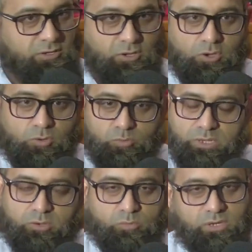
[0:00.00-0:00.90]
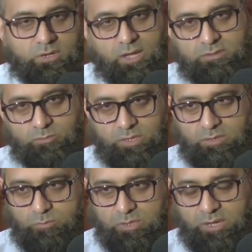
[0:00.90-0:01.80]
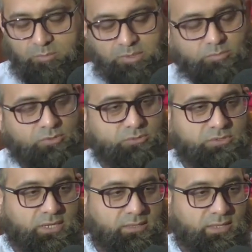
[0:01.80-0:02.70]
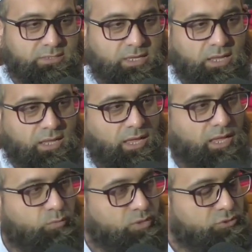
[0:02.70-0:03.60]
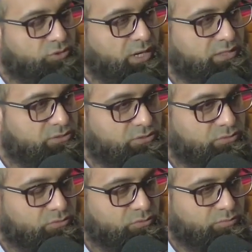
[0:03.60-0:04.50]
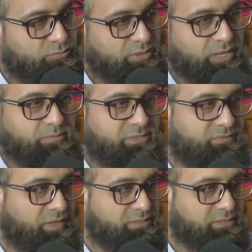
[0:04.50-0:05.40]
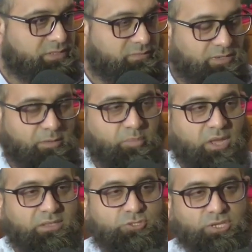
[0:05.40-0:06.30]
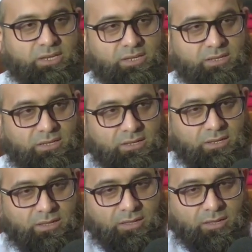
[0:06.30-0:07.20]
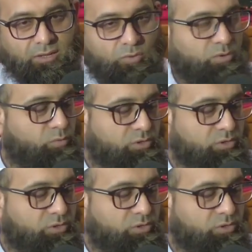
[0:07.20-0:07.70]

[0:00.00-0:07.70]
no we don't we're not we we're not people who say this and we try to become defensive and apologetic well,